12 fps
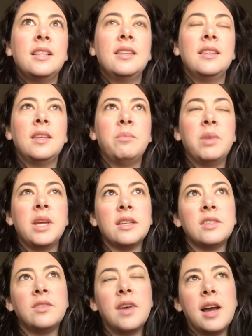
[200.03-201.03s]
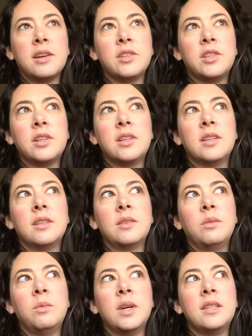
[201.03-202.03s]
the biggest factor
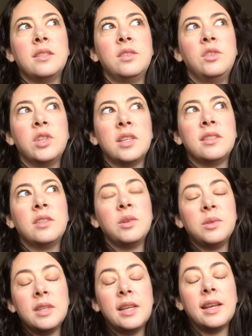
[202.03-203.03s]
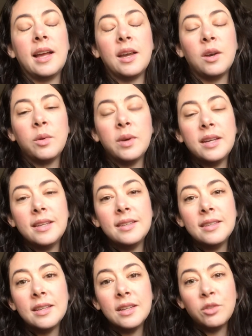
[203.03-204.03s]
was just those inadequate
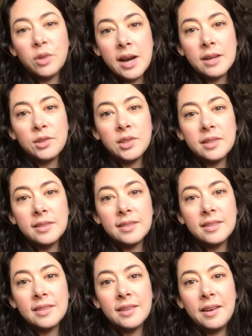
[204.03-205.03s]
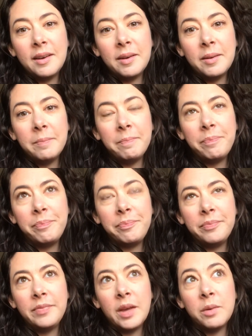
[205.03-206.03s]
contractions
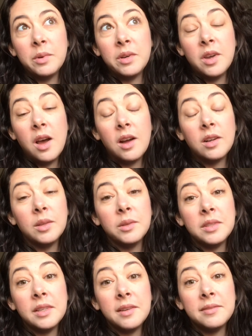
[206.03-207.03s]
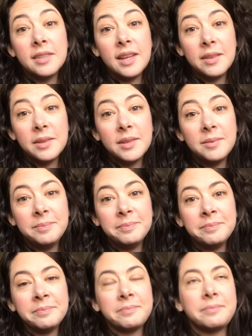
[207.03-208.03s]
that were not close enough together.
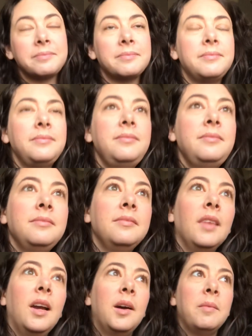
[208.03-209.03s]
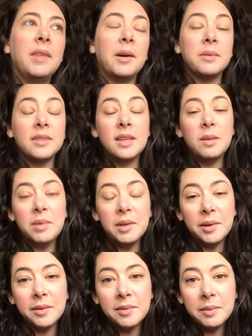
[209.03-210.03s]
That was keeping
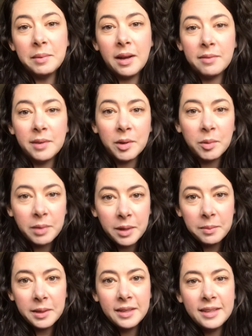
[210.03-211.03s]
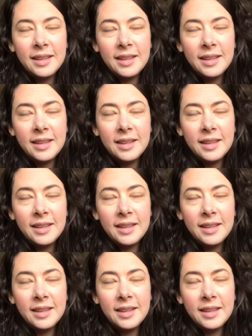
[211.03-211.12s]
her from having her baby.